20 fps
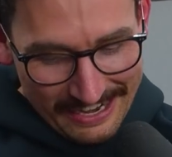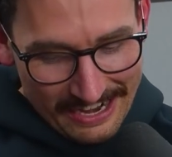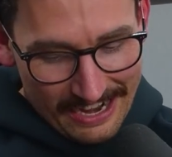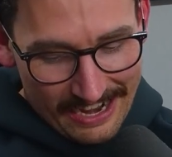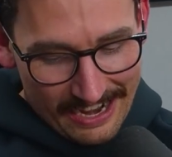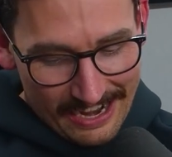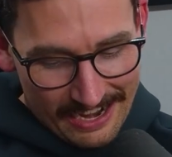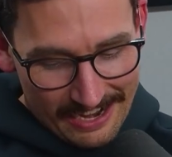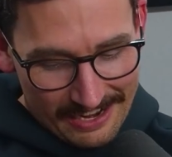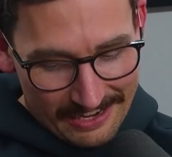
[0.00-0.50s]

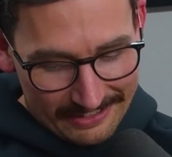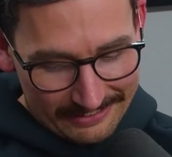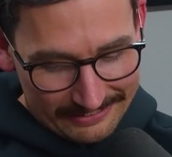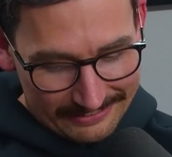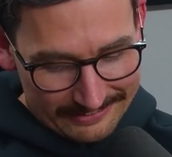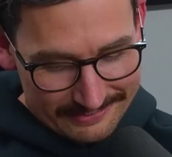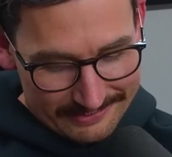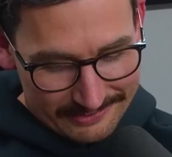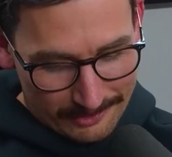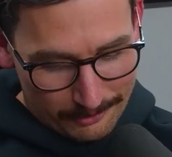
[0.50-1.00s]

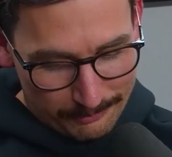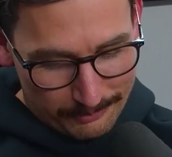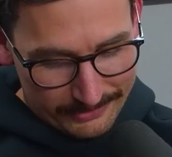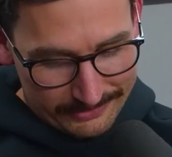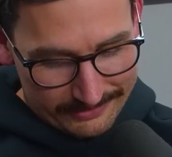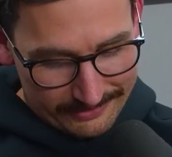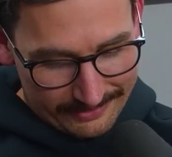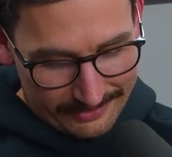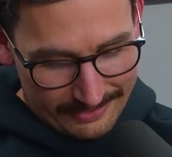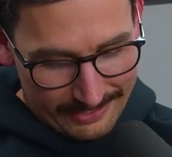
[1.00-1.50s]
Let's jump
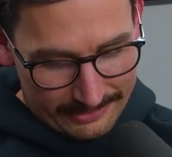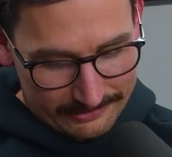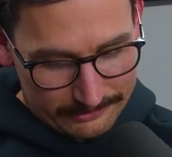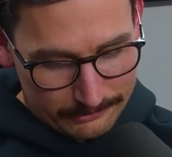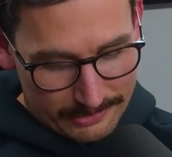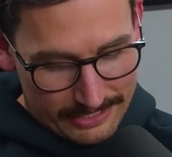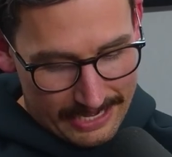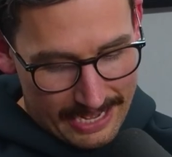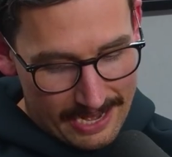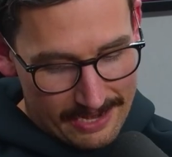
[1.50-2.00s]
into the next
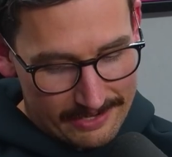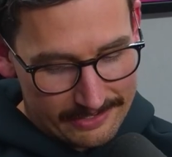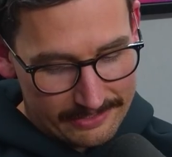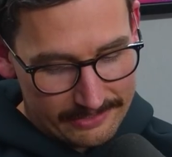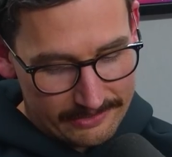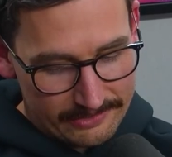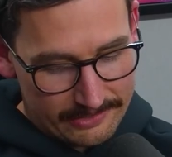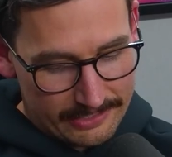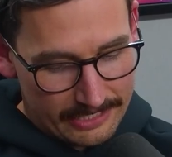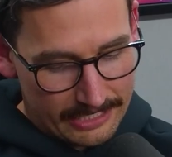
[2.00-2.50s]
one. How do
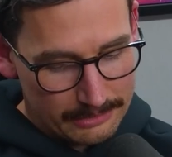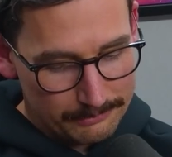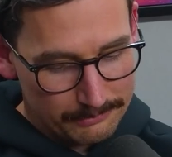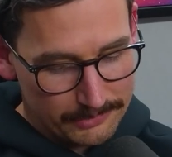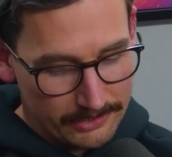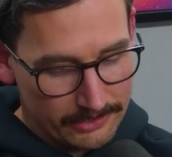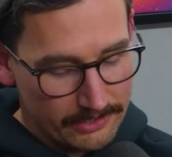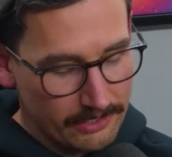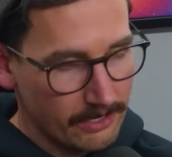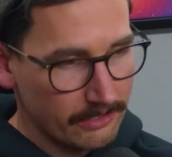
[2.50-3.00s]
you keep
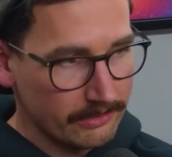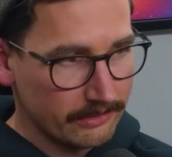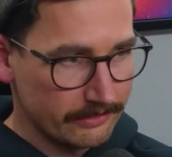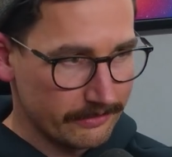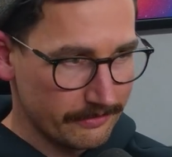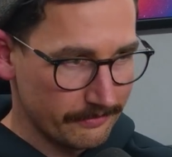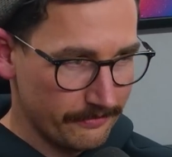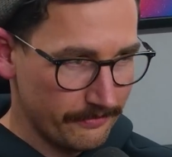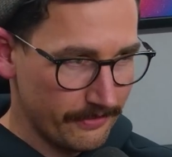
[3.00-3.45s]
your goggles from